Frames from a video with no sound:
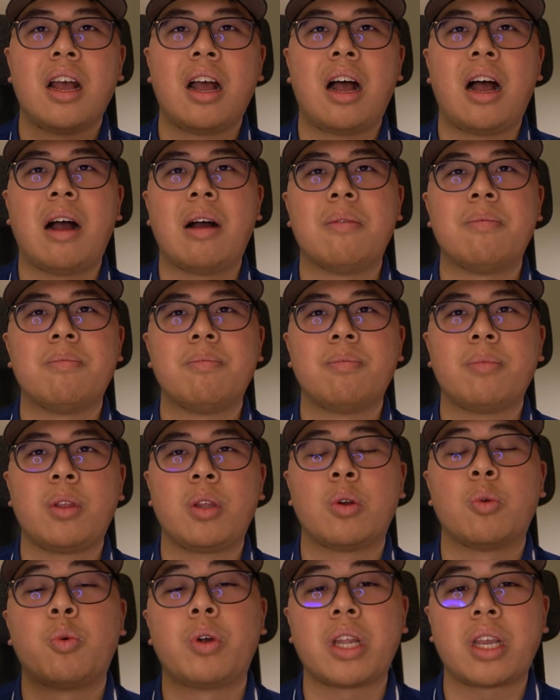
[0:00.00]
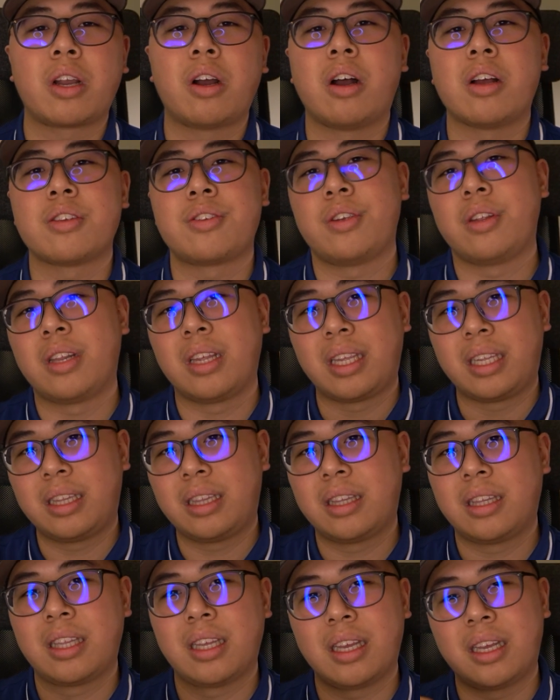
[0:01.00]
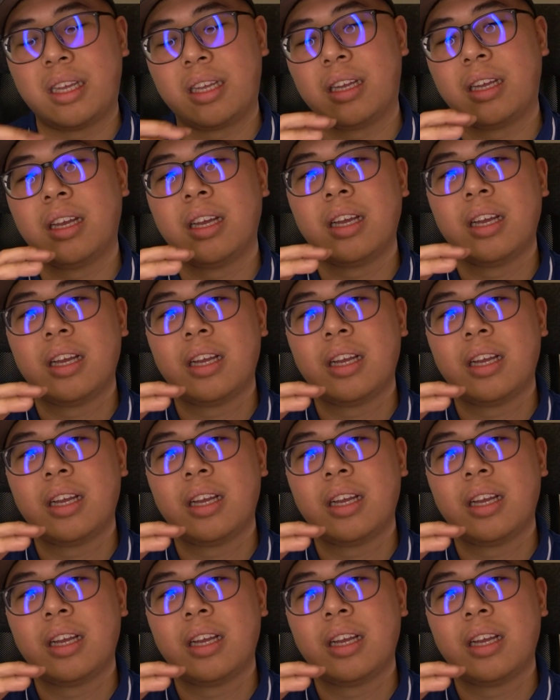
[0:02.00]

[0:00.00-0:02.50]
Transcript: What it costs you to